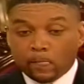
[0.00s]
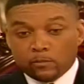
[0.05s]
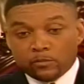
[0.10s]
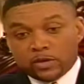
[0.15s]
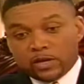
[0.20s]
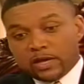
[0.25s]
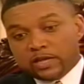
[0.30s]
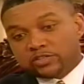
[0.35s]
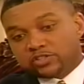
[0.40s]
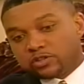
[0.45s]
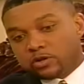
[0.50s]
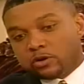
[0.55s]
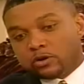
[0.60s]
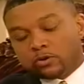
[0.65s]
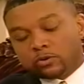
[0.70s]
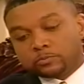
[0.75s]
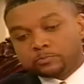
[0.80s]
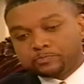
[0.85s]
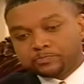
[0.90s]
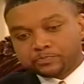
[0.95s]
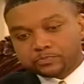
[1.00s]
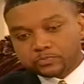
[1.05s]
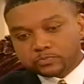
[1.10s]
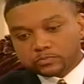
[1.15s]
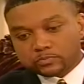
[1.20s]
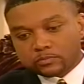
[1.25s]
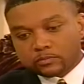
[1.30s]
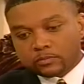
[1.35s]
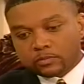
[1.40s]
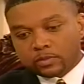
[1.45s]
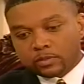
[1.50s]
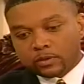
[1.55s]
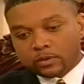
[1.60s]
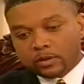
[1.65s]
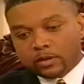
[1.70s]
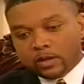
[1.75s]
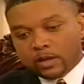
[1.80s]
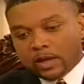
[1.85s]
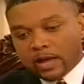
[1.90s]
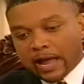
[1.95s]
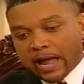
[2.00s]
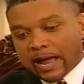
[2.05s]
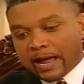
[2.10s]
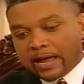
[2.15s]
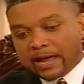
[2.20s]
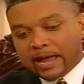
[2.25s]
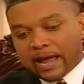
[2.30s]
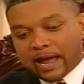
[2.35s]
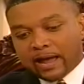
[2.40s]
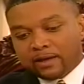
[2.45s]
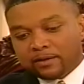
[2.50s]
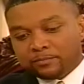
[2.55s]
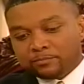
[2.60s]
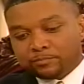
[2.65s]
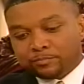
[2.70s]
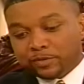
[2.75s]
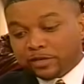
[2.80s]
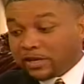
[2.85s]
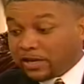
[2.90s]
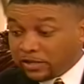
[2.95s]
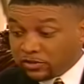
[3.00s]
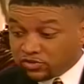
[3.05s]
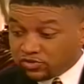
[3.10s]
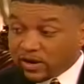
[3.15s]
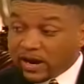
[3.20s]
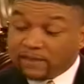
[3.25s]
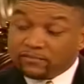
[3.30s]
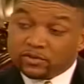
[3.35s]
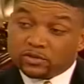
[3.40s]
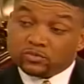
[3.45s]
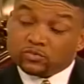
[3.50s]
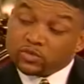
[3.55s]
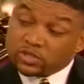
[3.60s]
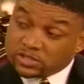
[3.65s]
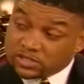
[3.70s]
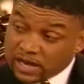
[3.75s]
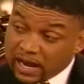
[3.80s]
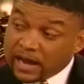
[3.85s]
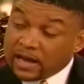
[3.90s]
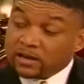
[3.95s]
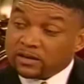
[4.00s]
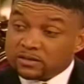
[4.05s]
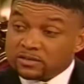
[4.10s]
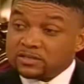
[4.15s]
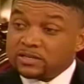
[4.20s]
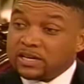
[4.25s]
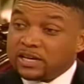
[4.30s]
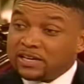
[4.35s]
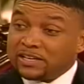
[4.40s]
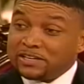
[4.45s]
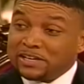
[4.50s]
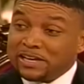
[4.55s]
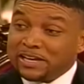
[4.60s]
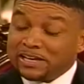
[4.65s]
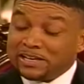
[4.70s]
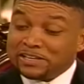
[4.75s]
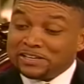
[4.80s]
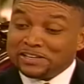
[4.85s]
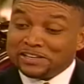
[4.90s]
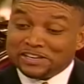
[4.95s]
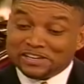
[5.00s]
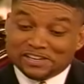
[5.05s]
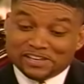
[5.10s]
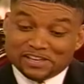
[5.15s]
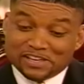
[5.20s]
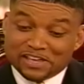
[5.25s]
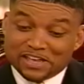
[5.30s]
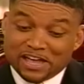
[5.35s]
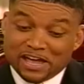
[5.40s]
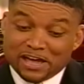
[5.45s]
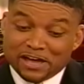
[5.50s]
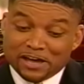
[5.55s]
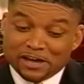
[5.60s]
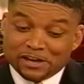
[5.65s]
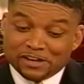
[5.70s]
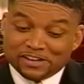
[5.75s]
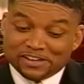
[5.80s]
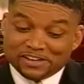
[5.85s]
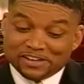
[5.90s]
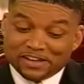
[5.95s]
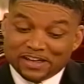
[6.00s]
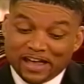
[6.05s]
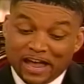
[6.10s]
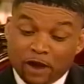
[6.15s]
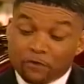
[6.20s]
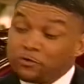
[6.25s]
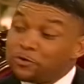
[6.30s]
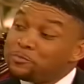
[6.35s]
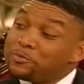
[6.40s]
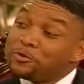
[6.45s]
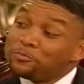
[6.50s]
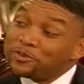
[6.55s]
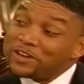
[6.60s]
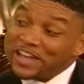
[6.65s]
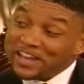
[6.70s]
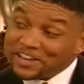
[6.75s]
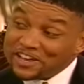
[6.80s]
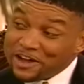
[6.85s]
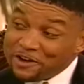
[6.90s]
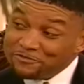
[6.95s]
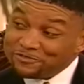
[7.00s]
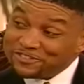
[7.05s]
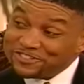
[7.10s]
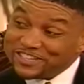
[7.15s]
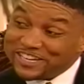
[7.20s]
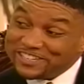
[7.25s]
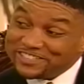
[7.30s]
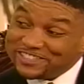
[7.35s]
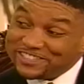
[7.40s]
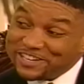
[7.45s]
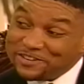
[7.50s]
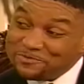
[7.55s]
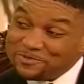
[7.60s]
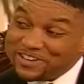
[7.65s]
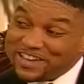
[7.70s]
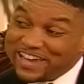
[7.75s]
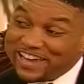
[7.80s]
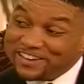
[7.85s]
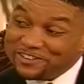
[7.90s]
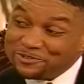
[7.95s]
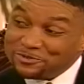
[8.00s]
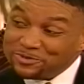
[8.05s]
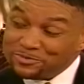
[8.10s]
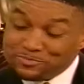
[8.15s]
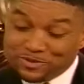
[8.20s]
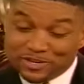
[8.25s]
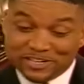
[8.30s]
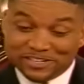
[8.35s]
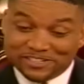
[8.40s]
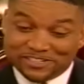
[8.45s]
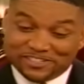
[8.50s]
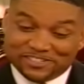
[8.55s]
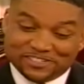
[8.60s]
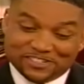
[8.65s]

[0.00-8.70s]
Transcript: And so I began traveling with Tyler, and I remember that conversation that we had on the bus.